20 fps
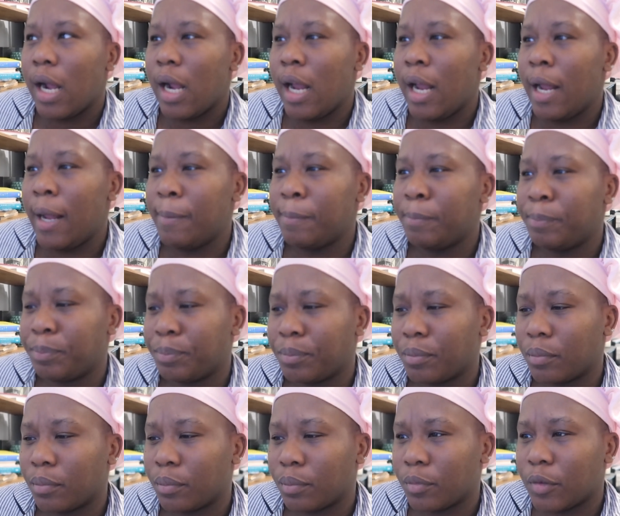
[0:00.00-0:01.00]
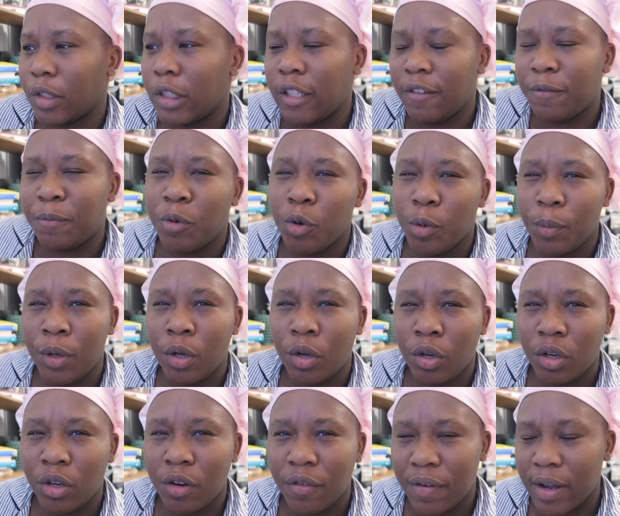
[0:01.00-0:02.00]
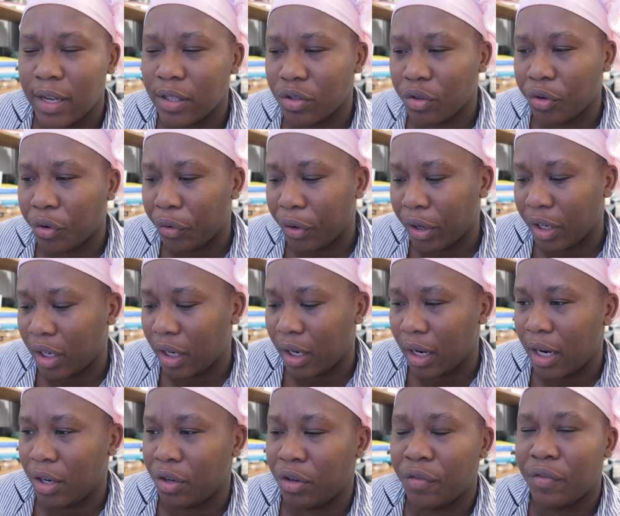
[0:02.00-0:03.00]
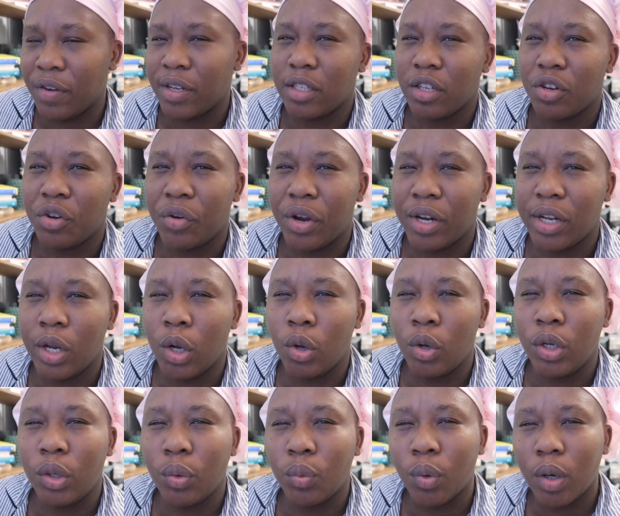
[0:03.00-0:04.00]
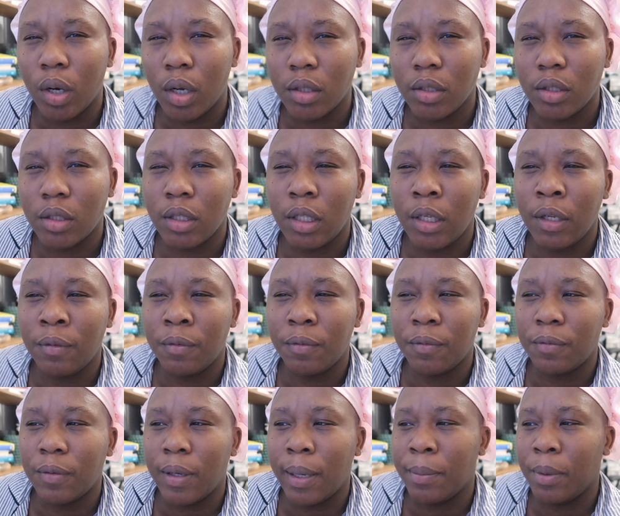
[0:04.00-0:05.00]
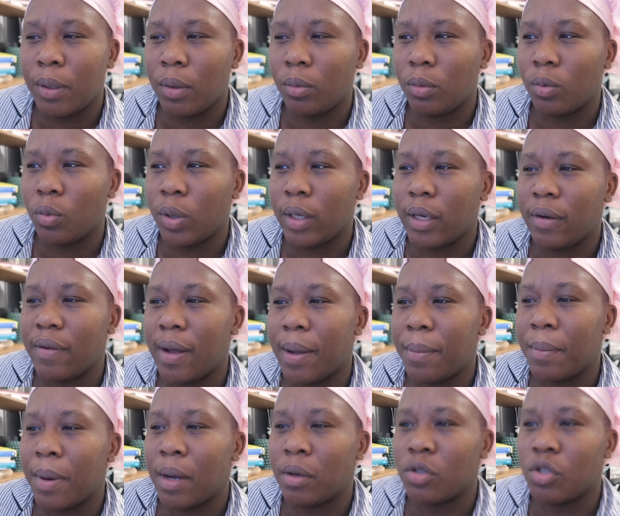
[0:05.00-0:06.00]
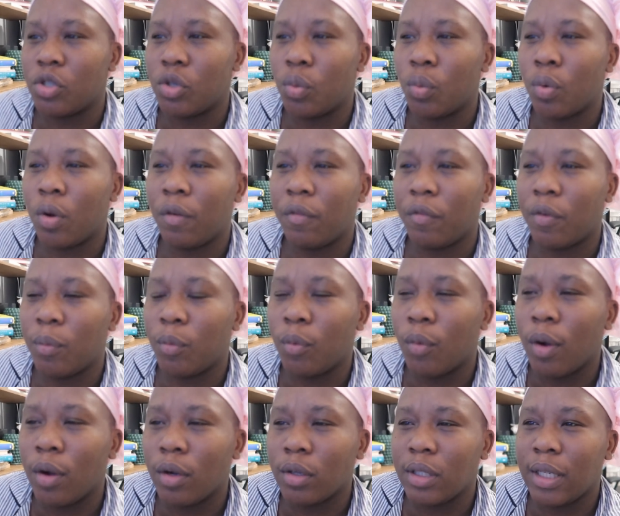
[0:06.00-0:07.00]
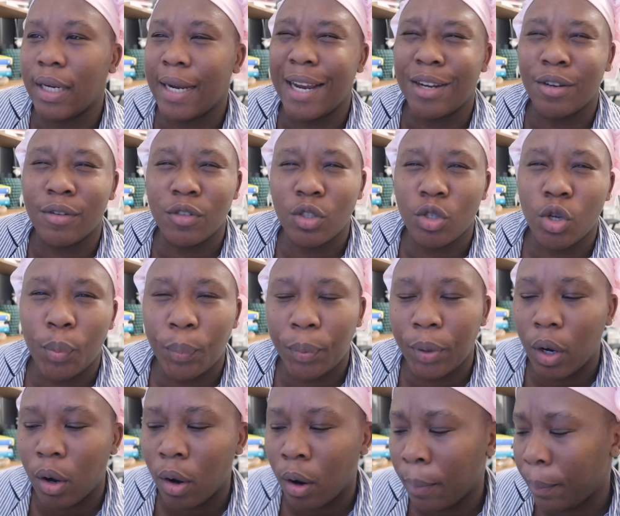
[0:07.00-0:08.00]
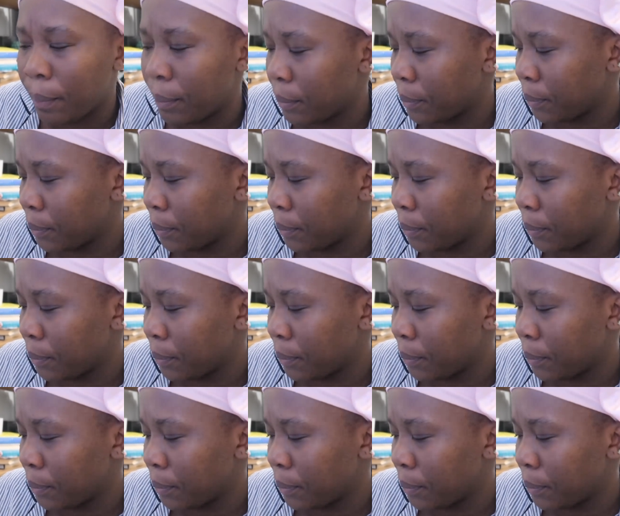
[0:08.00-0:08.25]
um they put me on universal credit and universal credit only works if i mean whatever amount you work from work they kind of top it up